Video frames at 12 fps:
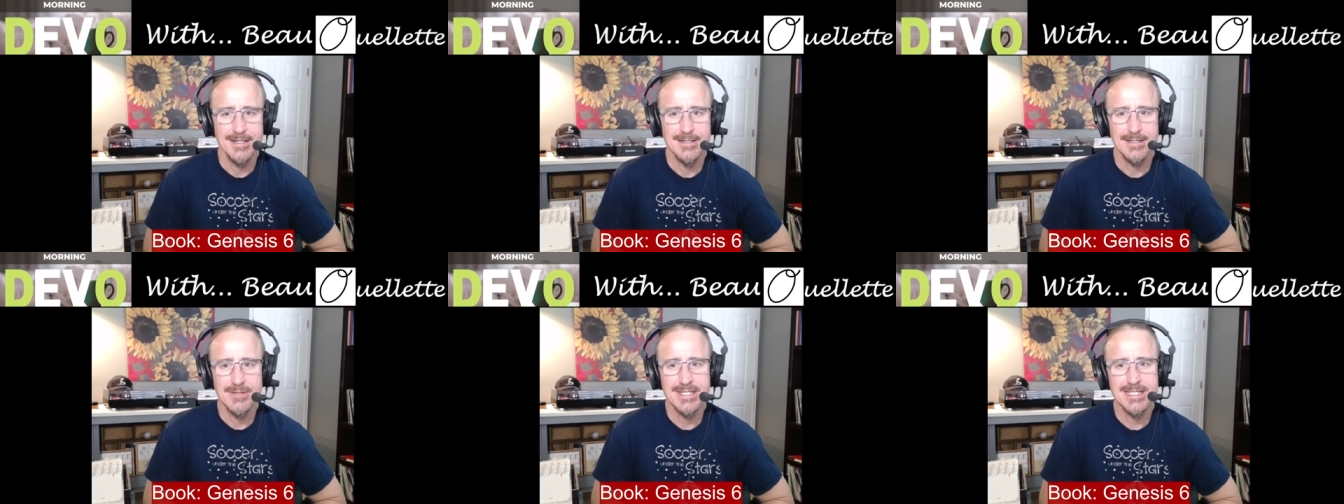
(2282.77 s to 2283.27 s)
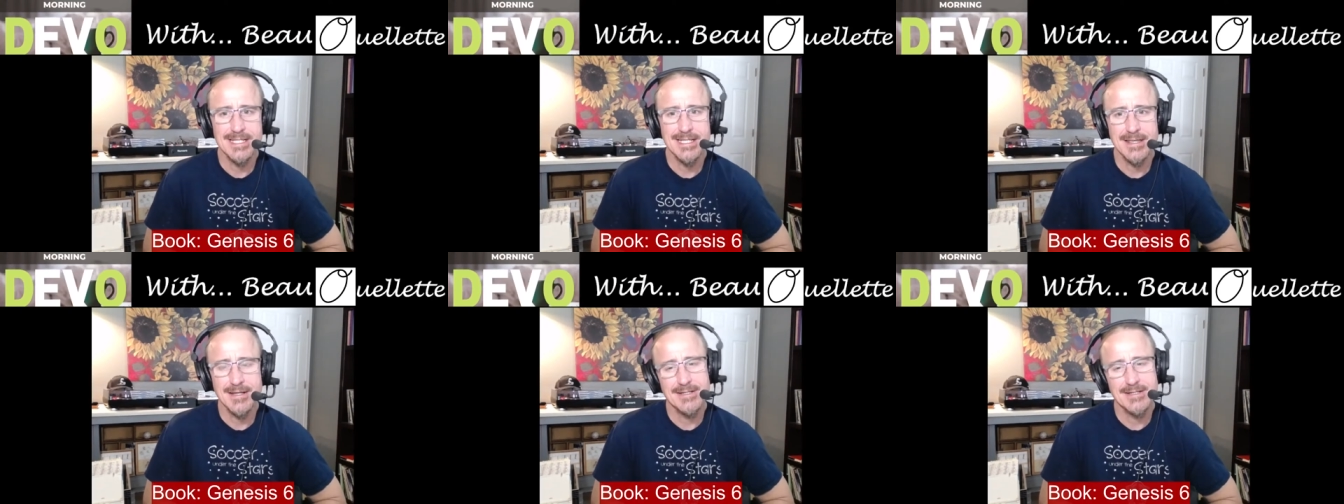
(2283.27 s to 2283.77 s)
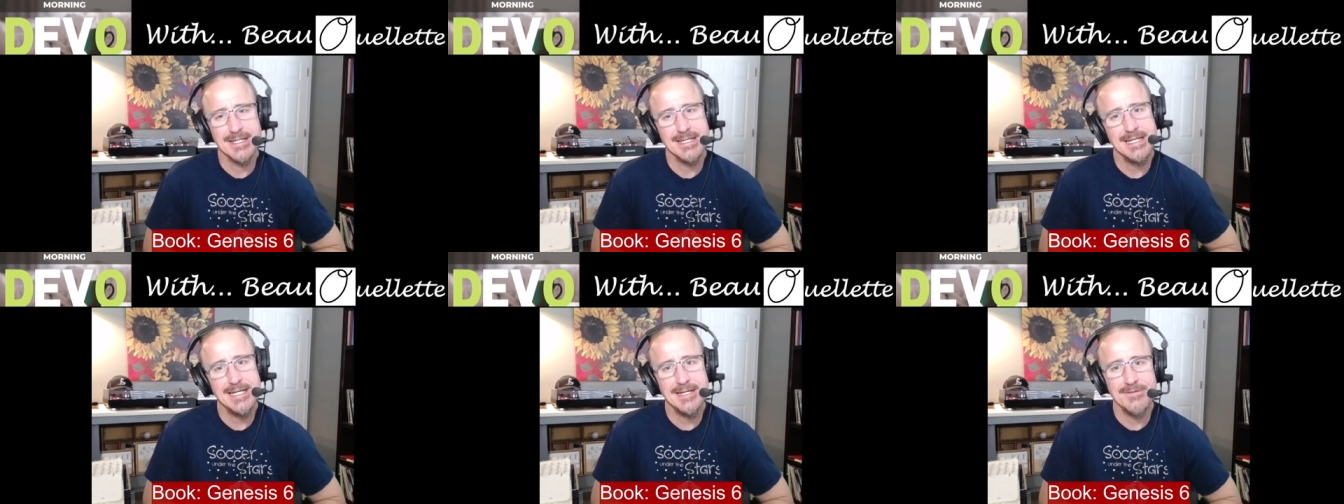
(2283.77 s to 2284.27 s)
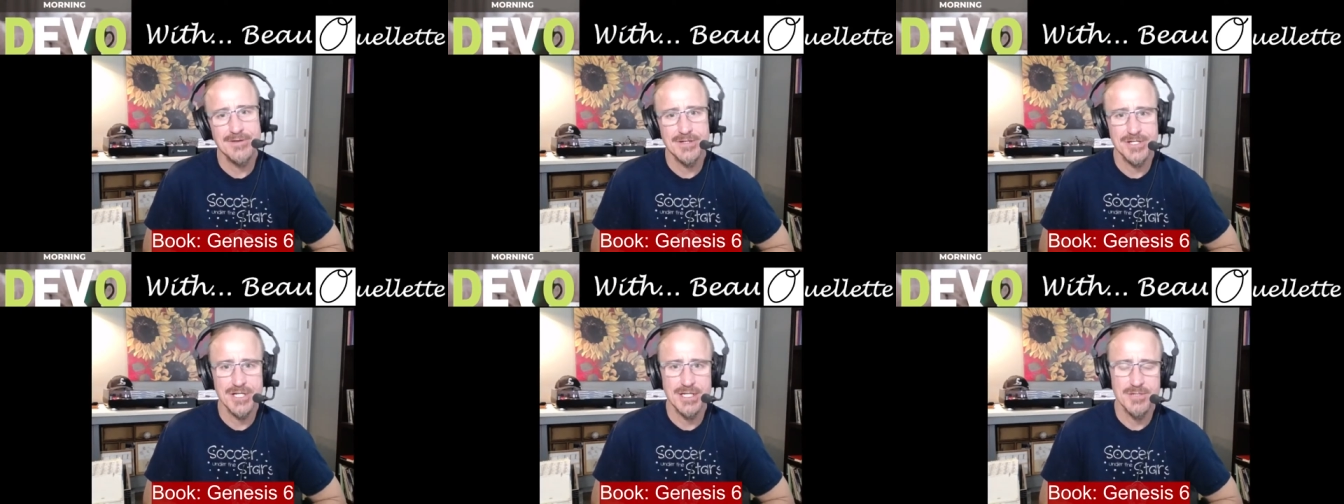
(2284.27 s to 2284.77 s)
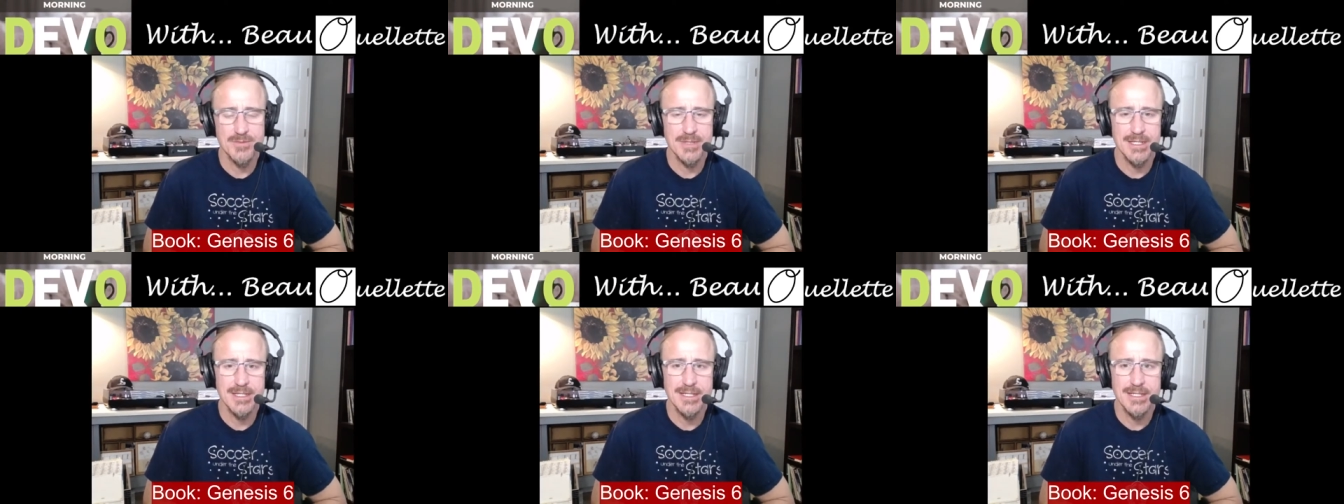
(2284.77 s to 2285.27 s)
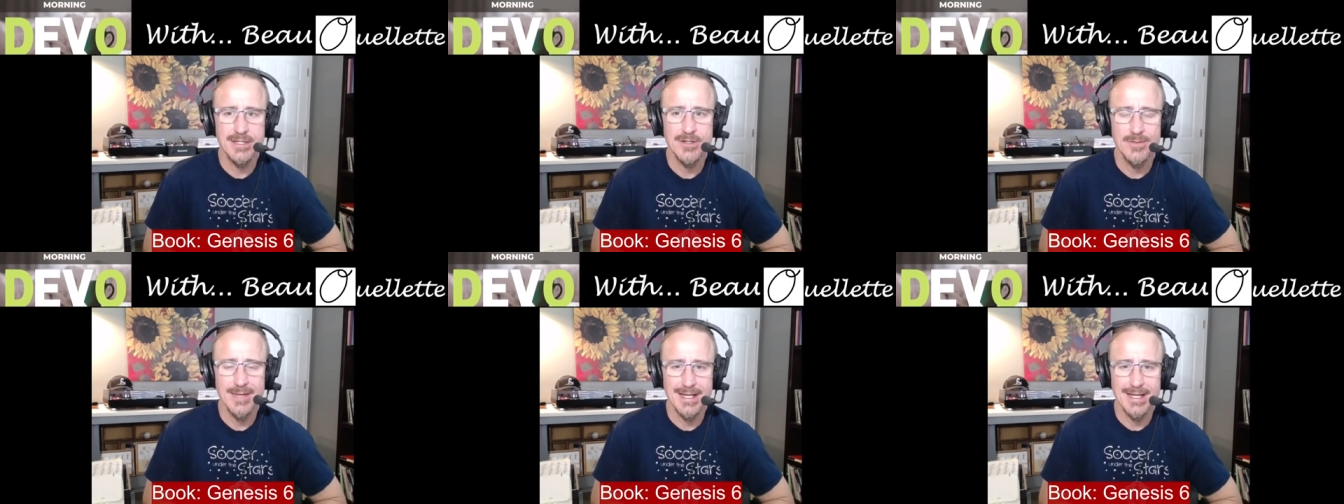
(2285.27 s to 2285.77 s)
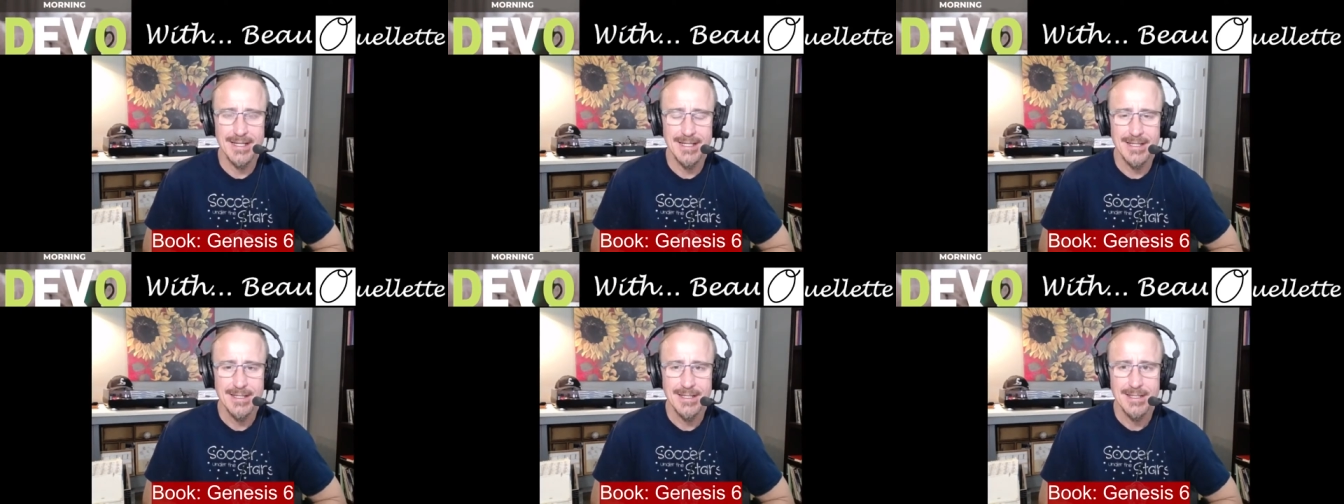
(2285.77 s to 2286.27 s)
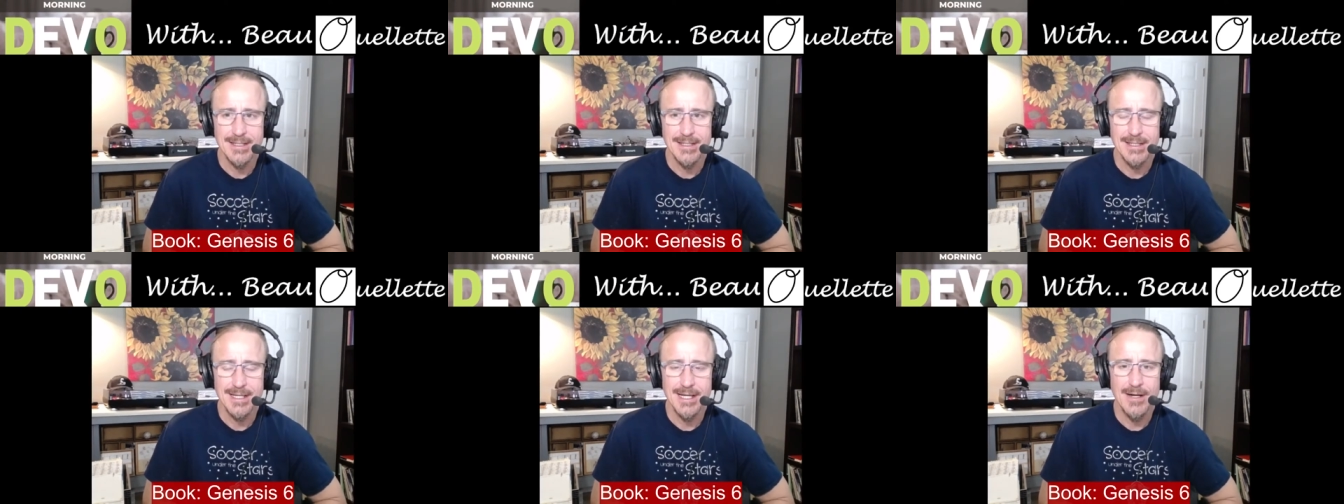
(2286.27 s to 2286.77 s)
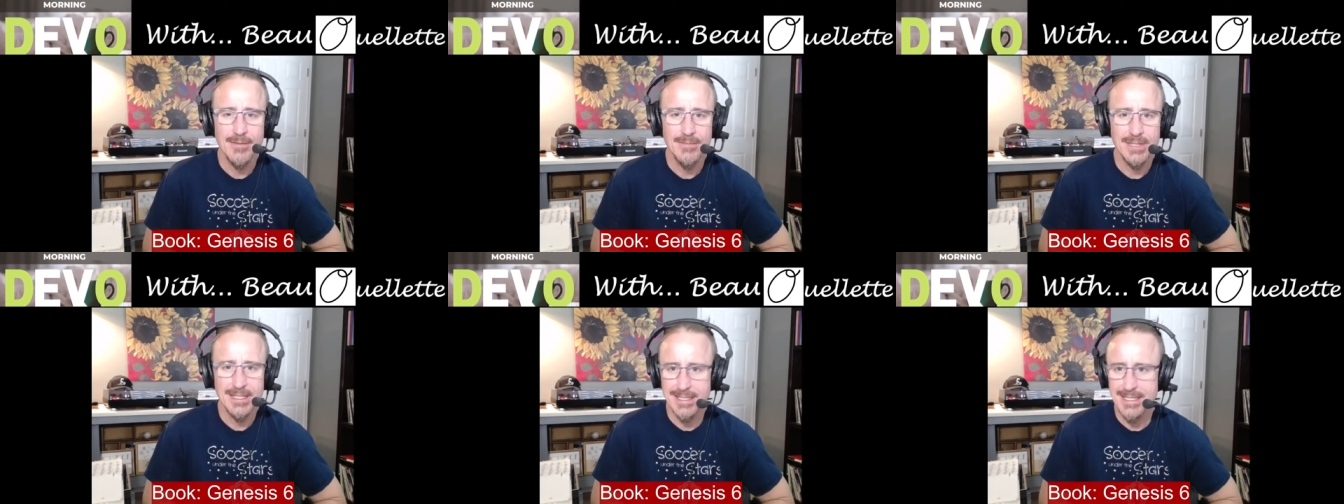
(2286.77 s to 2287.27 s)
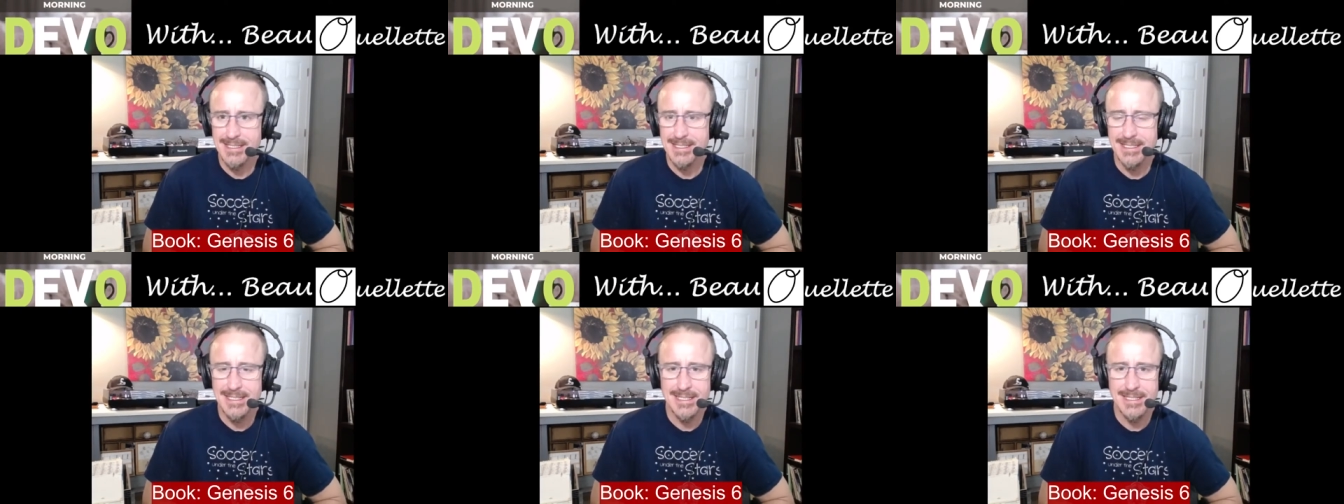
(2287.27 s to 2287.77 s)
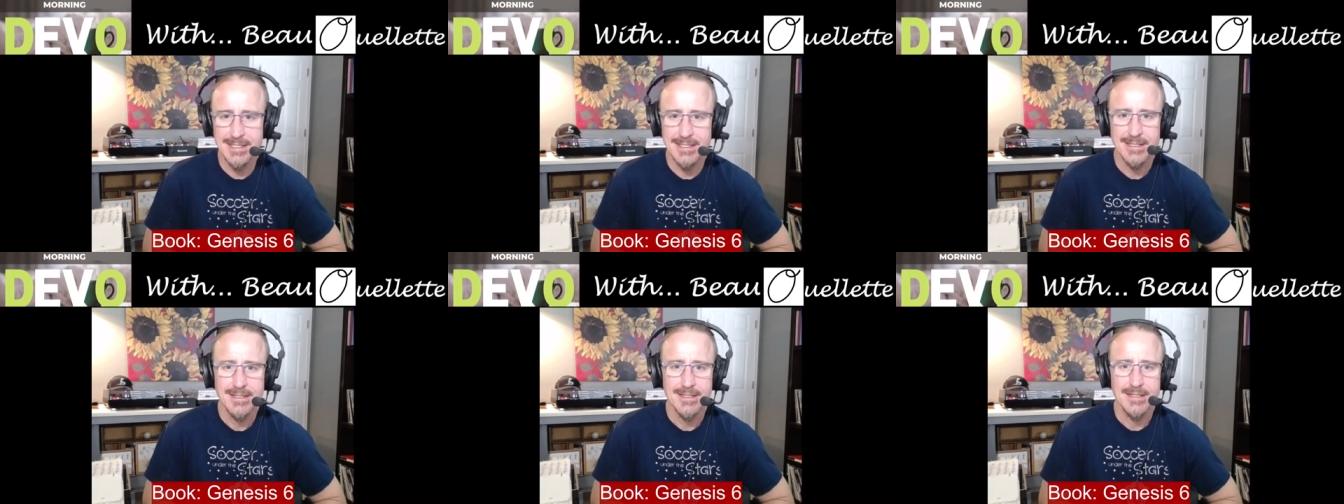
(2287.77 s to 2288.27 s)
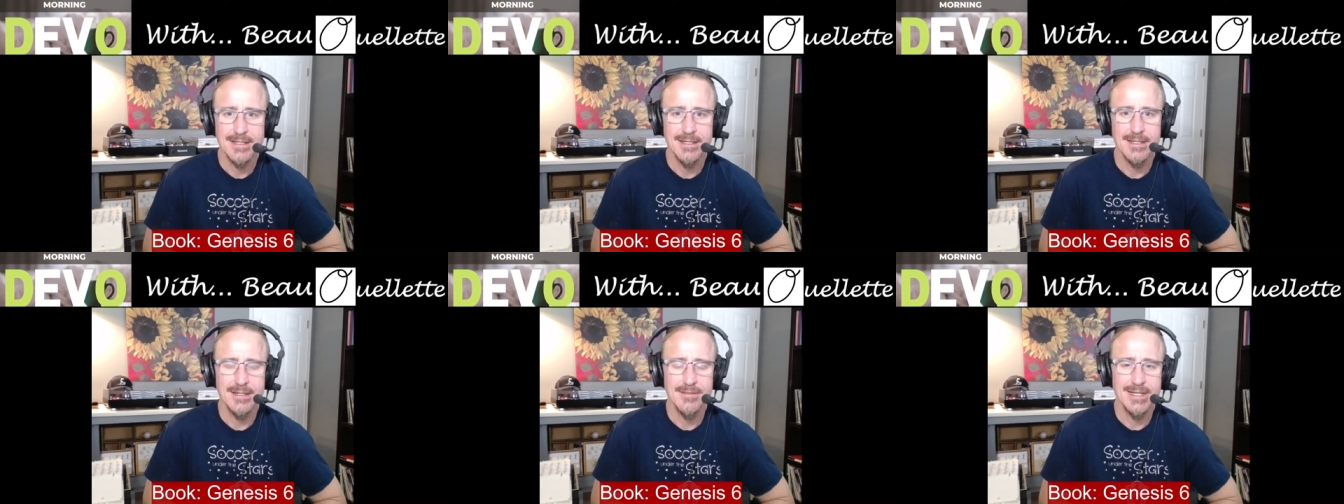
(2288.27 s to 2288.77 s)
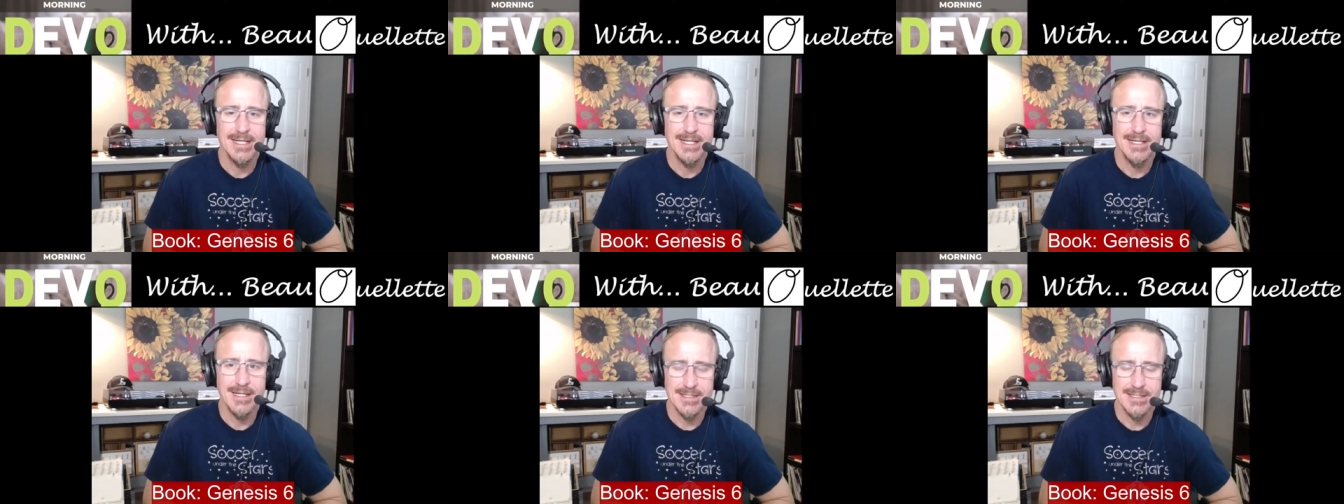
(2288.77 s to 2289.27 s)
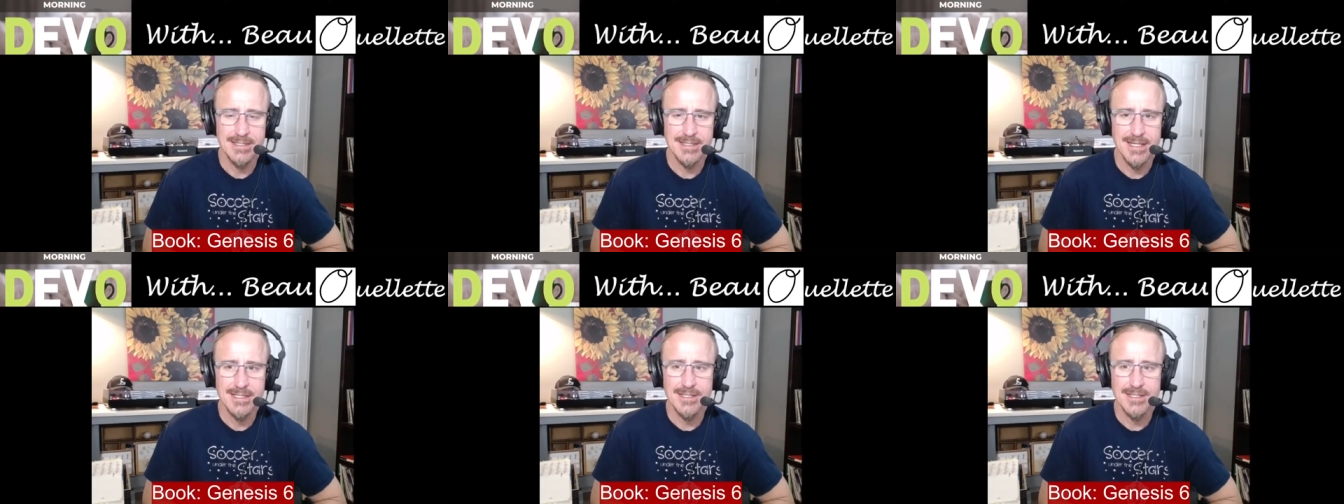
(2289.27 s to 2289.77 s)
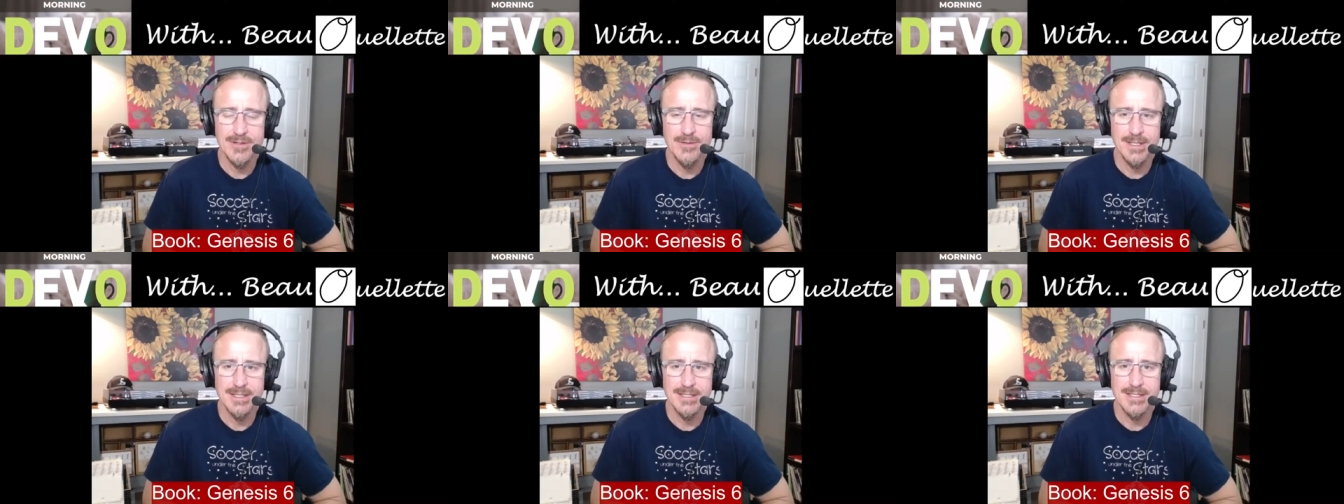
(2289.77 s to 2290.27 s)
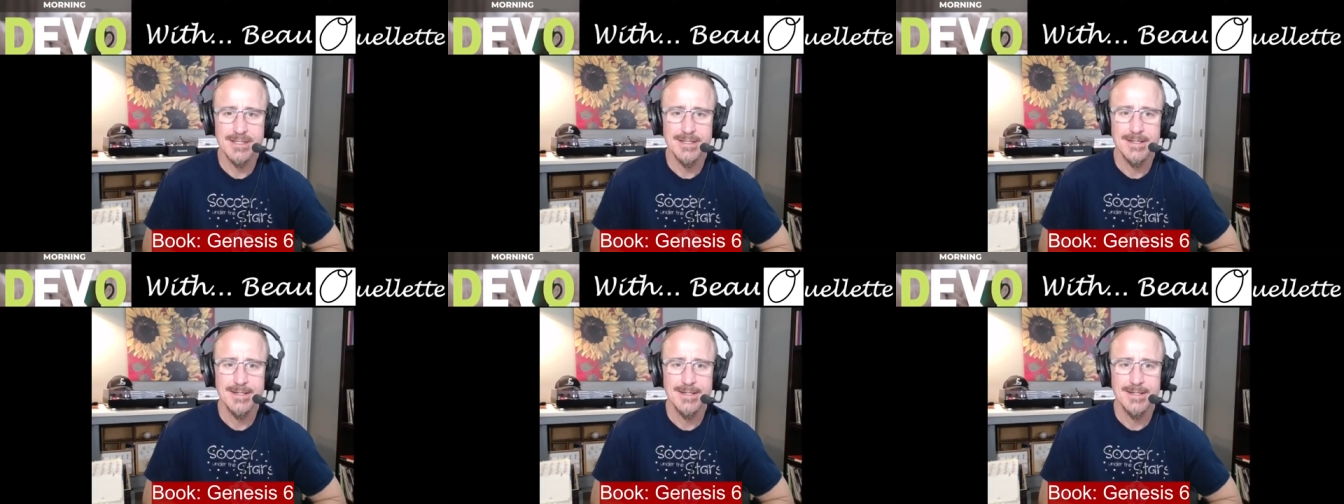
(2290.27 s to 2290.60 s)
do we see that there is a need for judgment in humanity, a humbling that's needed um, in us as humans,